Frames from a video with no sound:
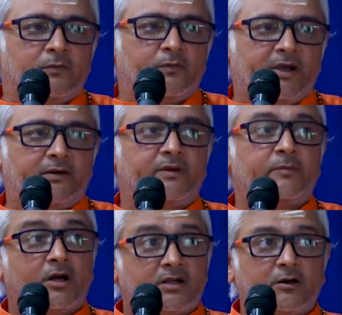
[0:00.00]
where we
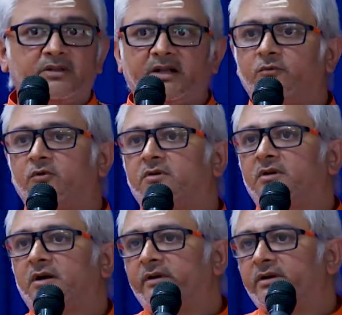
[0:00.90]
brought out that book,
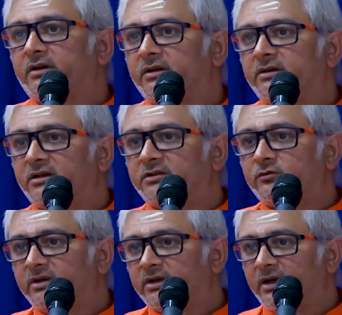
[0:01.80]
Awakening Indians to
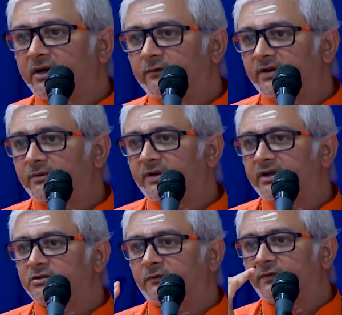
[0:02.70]
India, and every
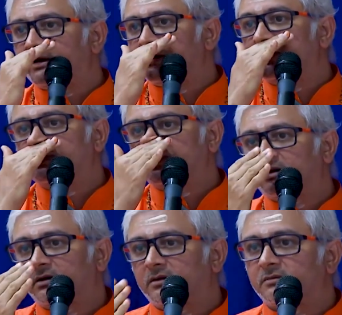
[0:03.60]
page of it is
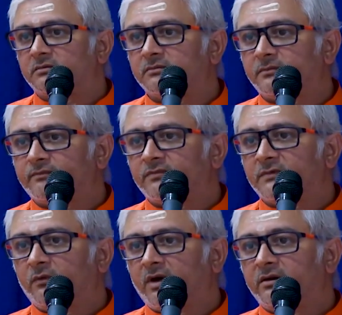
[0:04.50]

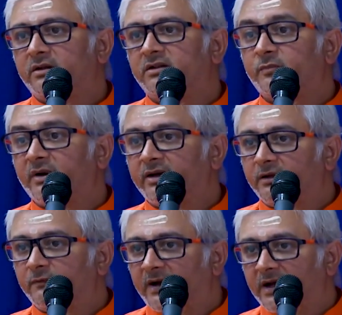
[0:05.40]
one
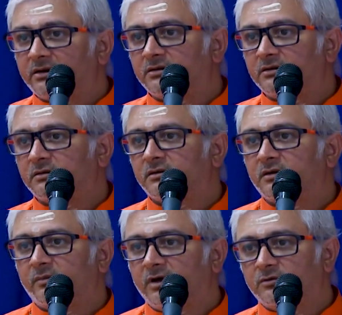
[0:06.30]
inspiring fact
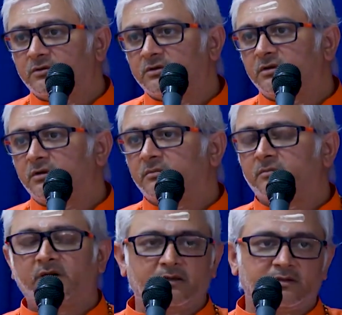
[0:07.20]
about
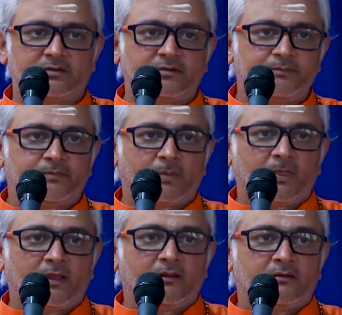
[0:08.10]
Bharat.
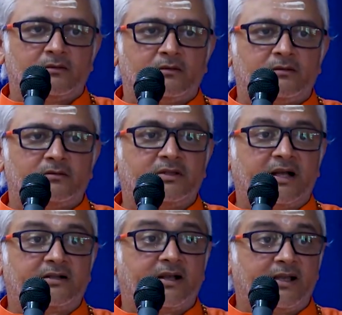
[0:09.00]

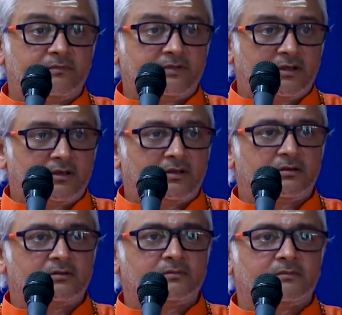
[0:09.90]
That time,
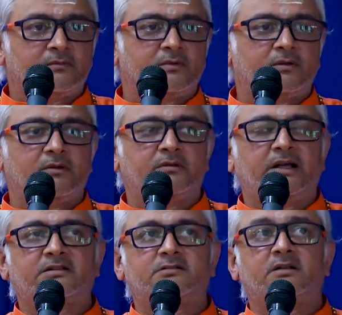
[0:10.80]
the
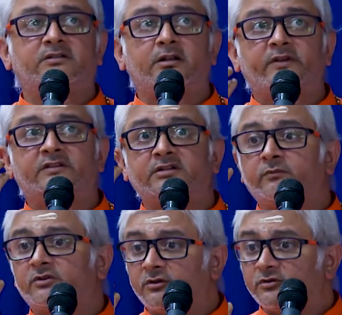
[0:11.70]
national self-esteem
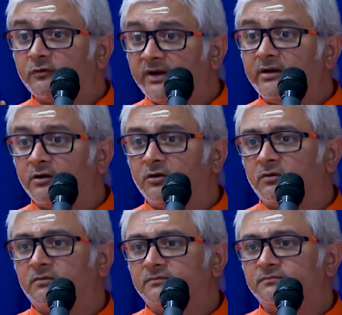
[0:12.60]
was also very low.